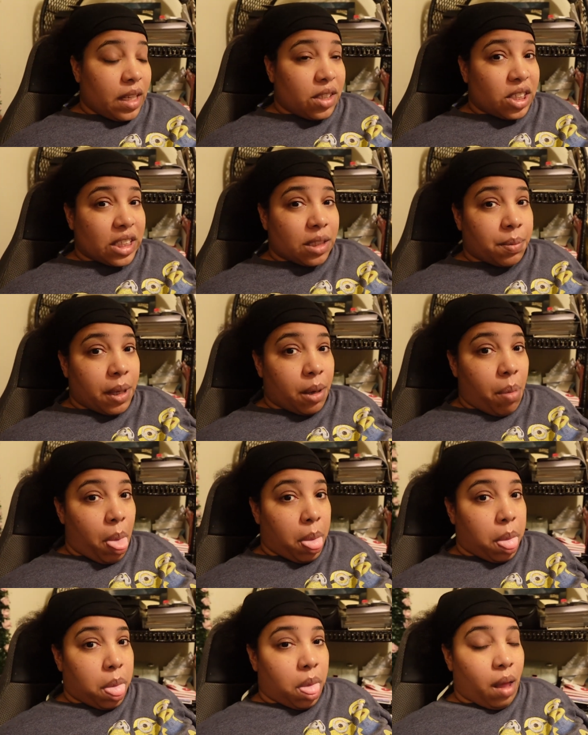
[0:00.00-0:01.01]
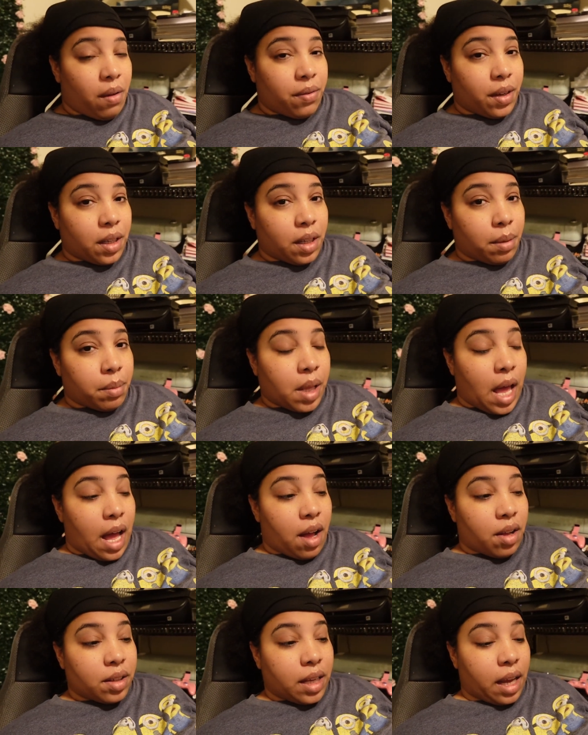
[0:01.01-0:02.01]
just been feeling
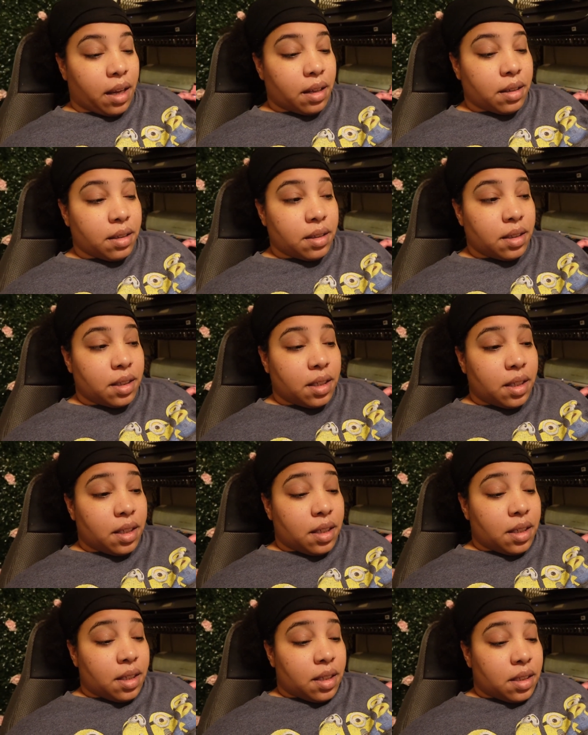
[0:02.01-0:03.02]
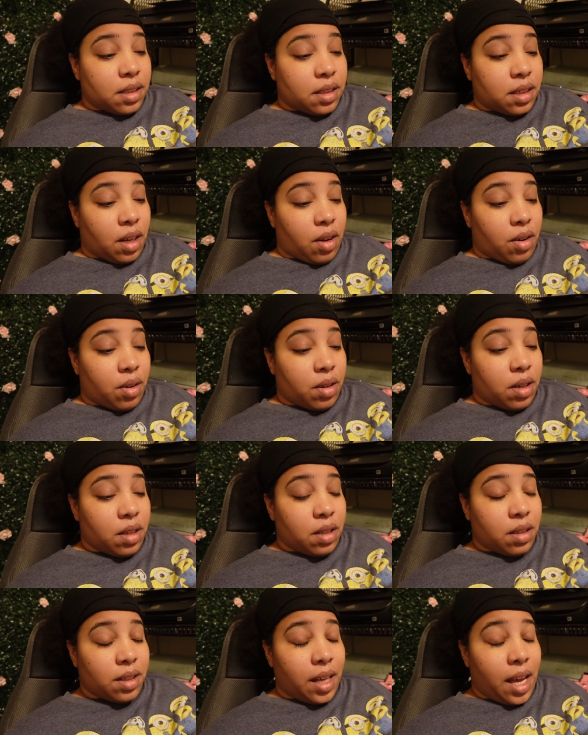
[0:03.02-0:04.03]
blah all day. So,
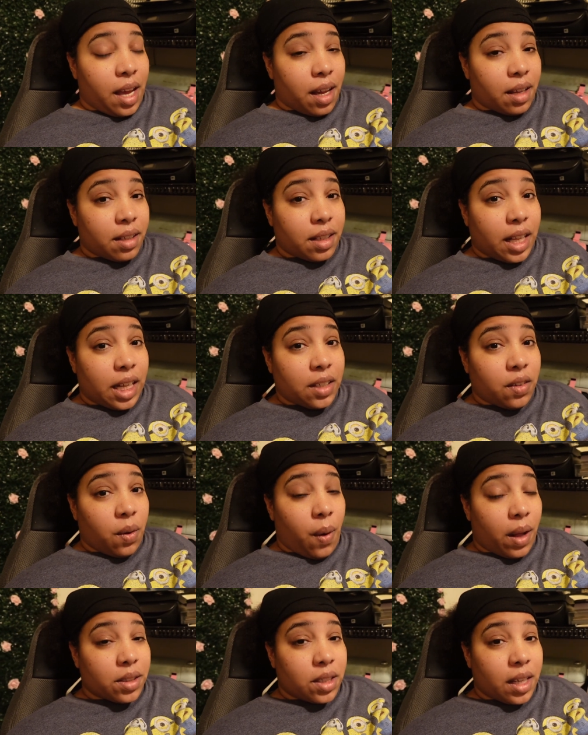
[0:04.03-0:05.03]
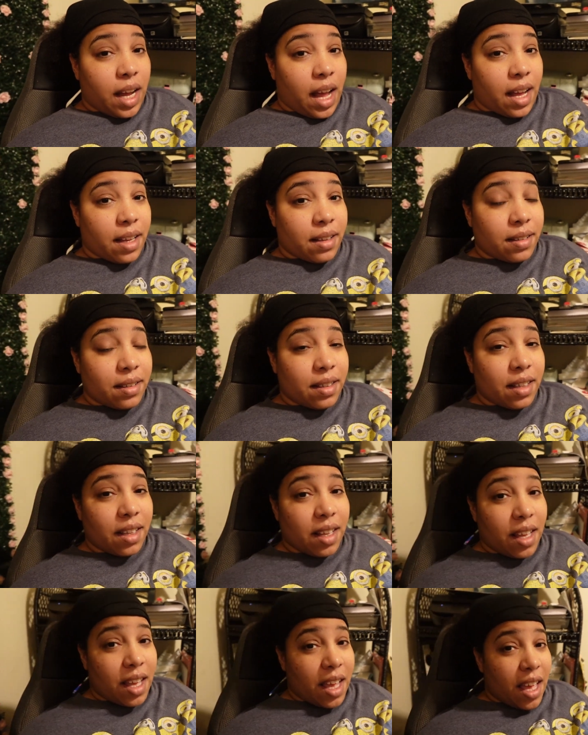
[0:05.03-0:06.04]
yeah. Thanks for watching, guys.
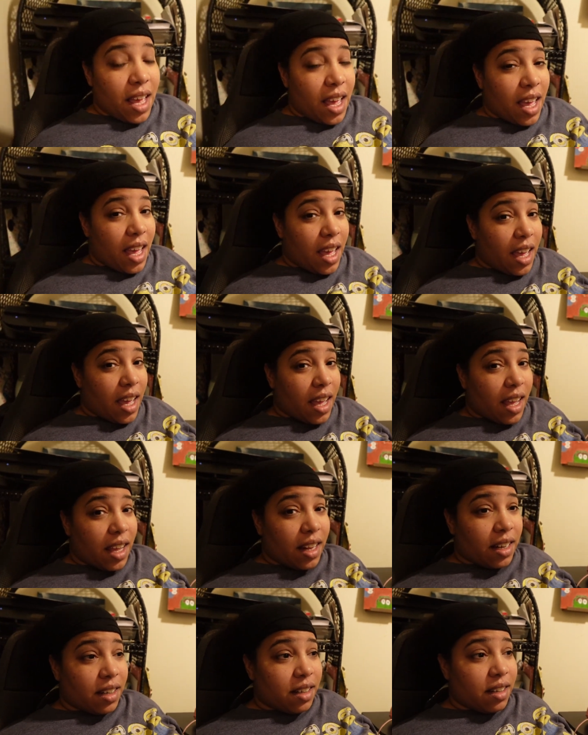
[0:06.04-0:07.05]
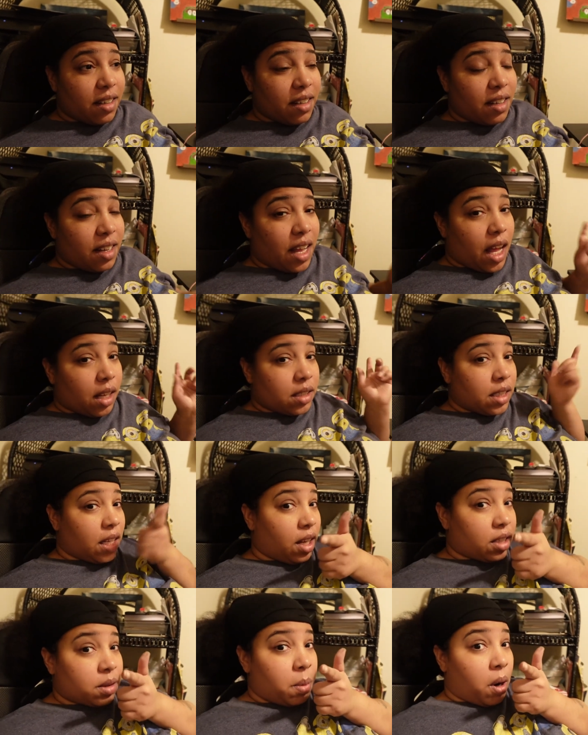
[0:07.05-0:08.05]
And I'll see
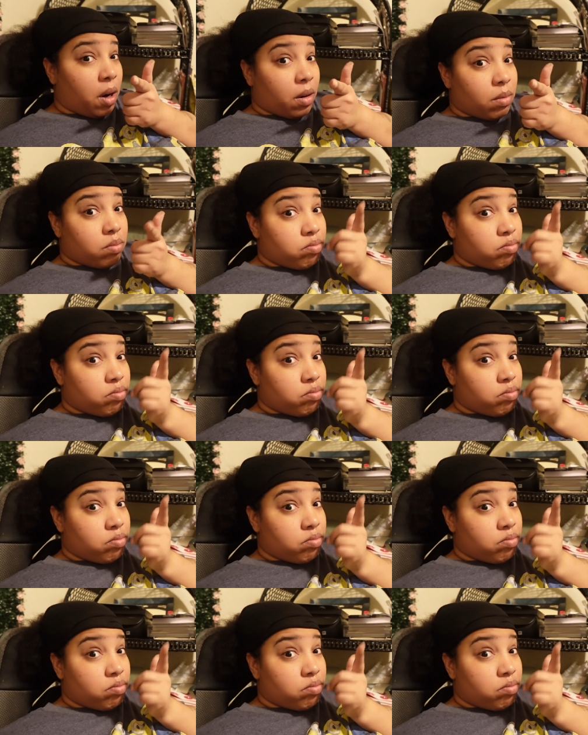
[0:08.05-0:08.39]
y'all tomorrow.